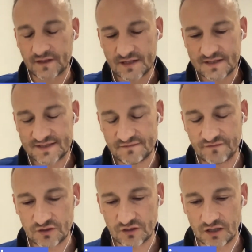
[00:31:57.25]

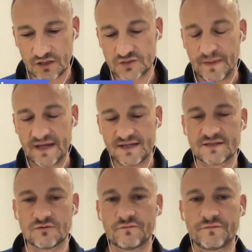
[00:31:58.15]
space.
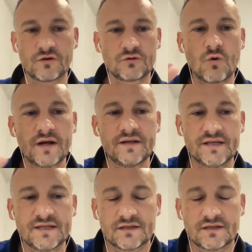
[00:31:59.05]
The first one is